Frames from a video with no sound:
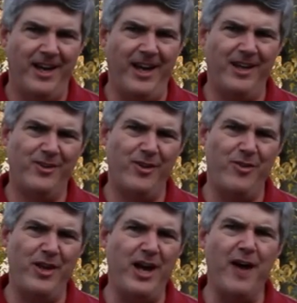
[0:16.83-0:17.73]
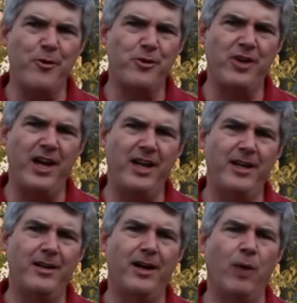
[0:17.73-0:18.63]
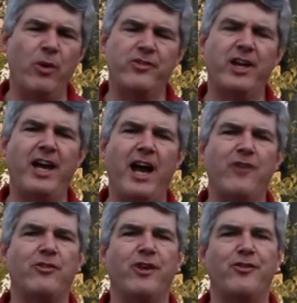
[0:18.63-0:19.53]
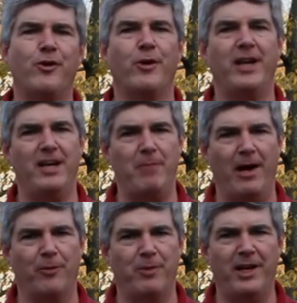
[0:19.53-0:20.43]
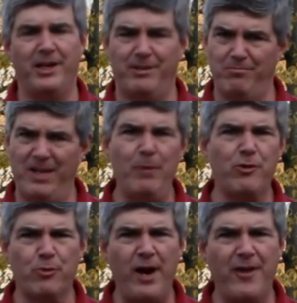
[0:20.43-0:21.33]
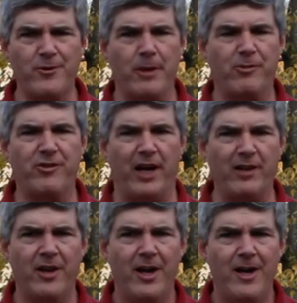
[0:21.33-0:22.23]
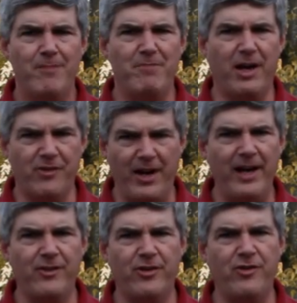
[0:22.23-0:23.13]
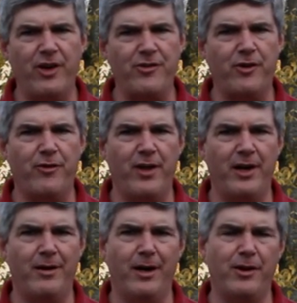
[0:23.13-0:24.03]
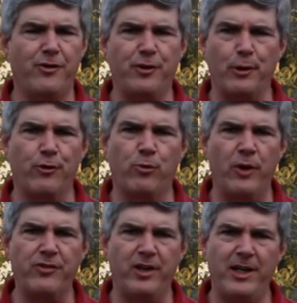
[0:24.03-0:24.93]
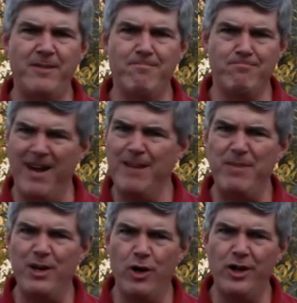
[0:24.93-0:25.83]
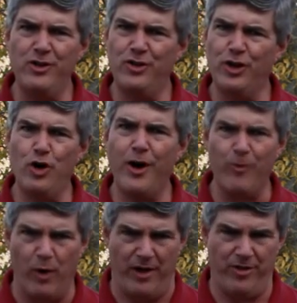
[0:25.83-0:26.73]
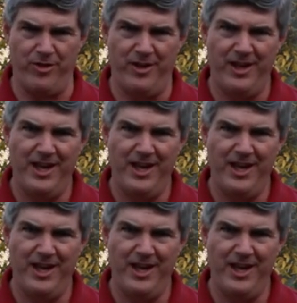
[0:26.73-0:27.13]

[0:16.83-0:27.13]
And the other day, a WhiskyCast listener emailed me, and he was rather upset because I had suggested that a distiller's whiskey might be good to cook with.